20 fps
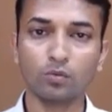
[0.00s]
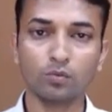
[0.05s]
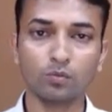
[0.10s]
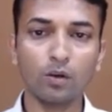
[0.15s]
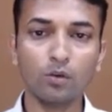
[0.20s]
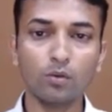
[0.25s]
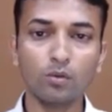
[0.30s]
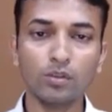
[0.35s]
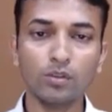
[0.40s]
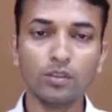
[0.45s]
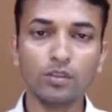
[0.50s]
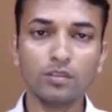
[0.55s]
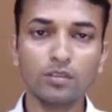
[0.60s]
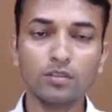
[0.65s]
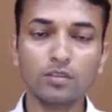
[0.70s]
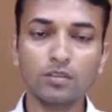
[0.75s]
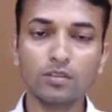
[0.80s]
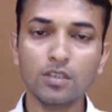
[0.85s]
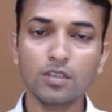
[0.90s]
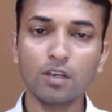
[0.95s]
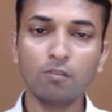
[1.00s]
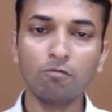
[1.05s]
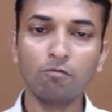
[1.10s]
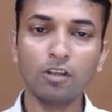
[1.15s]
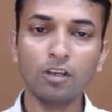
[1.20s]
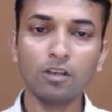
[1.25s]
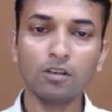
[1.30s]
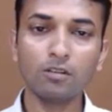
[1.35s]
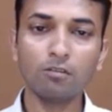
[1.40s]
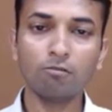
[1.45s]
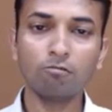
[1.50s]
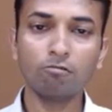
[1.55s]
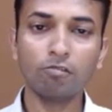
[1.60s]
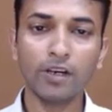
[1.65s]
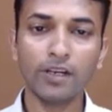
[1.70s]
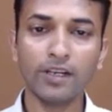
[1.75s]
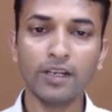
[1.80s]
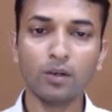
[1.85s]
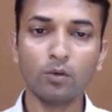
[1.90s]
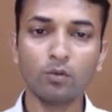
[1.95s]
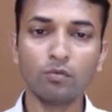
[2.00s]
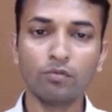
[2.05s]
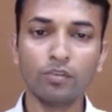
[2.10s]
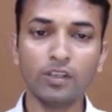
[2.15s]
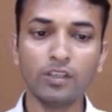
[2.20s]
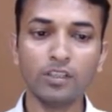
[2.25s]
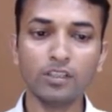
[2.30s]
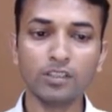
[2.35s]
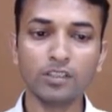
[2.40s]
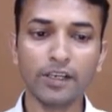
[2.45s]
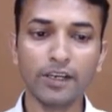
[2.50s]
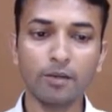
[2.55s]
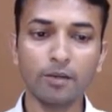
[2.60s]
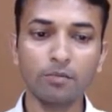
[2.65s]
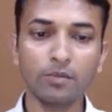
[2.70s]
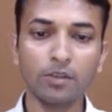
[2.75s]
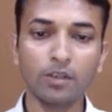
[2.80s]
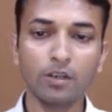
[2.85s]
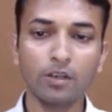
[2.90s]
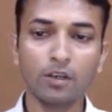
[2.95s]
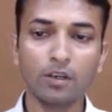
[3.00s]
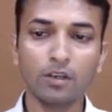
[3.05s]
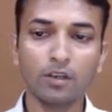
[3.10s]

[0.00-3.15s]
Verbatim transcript: Now same way find out finish time.